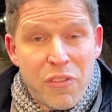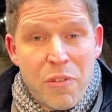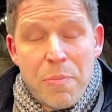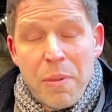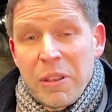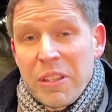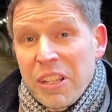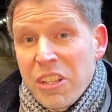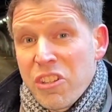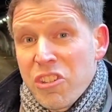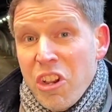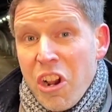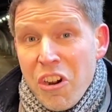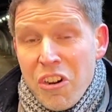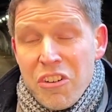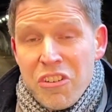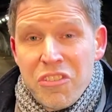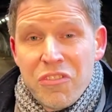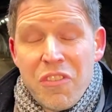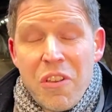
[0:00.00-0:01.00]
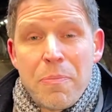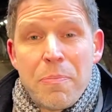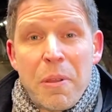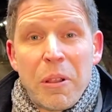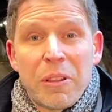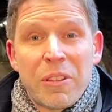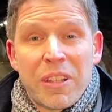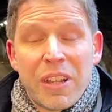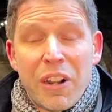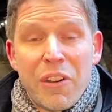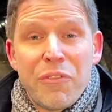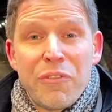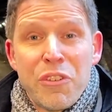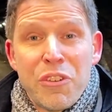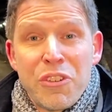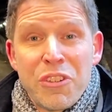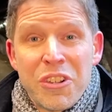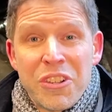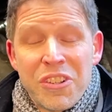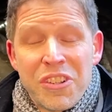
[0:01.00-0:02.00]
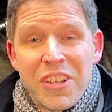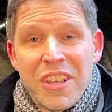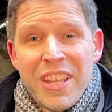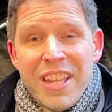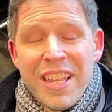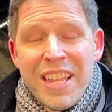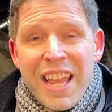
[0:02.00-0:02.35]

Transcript: rebuilding church, rebuilding our futures.